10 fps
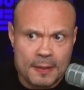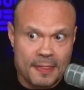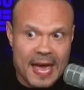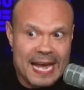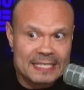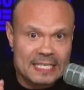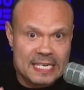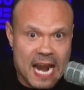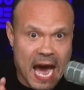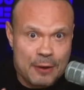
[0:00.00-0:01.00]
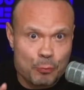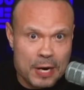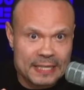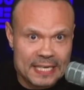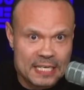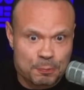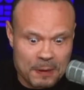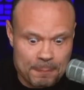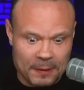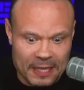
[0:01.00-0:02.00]
That's not what these
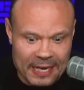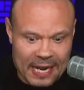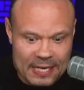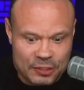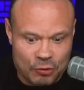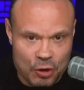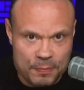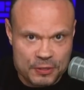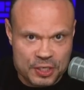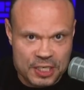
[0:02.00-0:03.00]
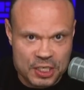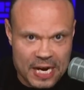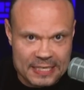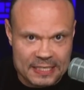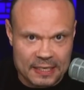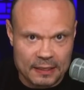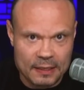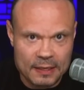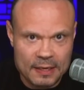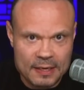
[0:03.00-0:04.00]
people like Osterholm are suggesting.
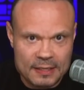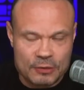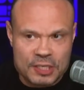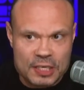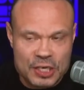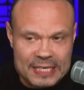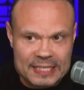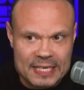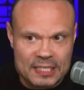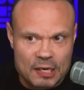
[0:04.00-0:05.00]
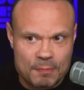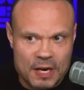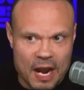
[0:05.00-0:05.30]
They're suggesting some